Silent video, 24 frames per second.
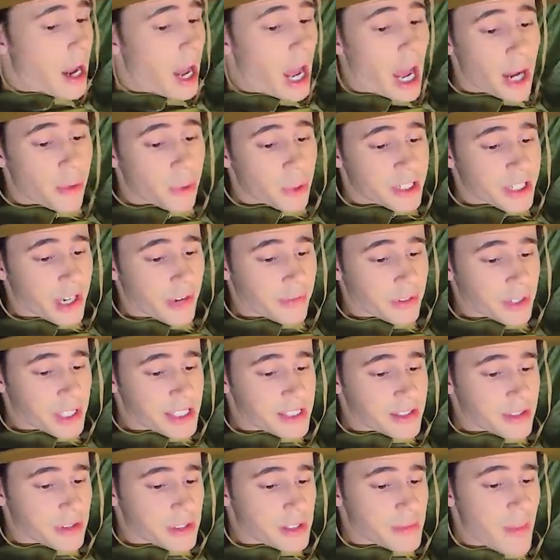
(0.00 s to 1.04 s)
I would definitely
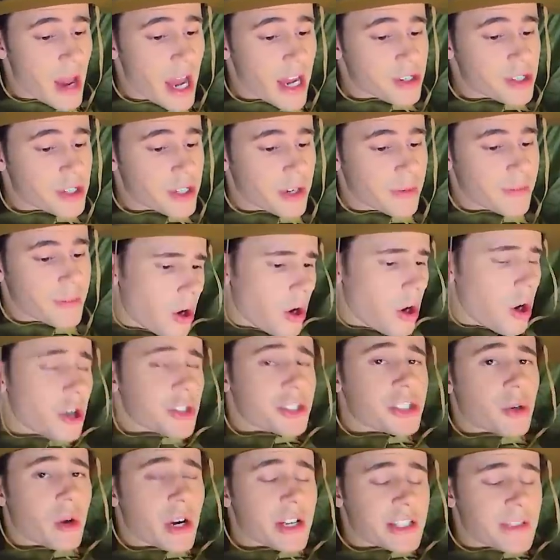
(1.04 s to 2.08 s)
still smash him.
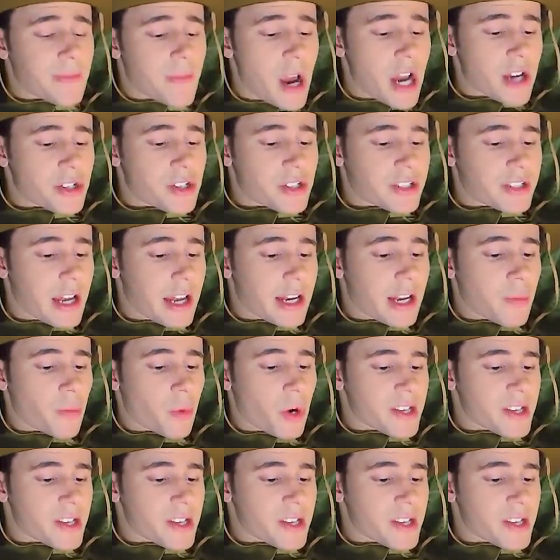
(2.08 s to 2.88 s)
Also, I'd smash this guy named